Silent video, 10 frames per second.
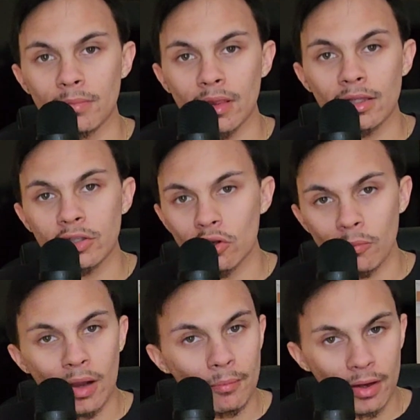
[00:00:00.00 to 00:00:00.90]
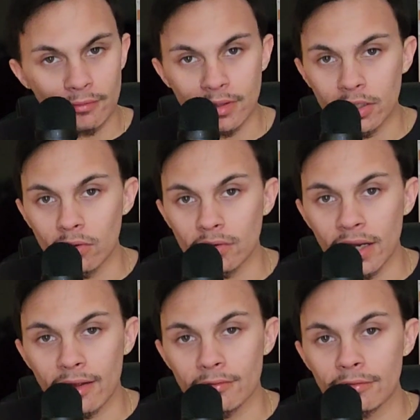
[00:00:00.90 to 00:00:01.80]
letting you know about my videos
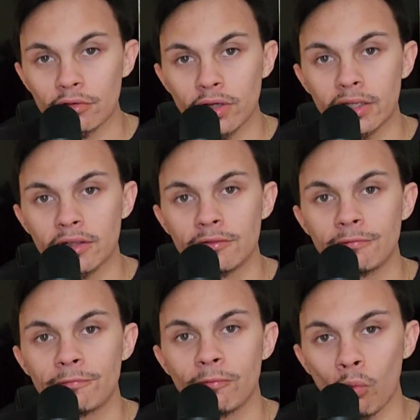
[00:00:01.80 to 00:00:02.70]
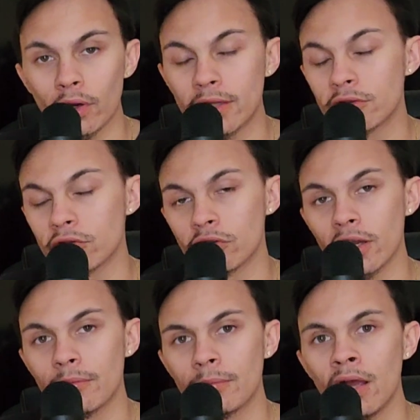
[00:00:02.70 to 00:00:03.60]
that I have created for
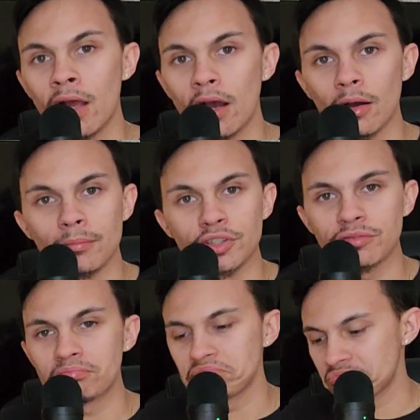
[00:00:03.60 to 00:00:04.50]
Instagram. Just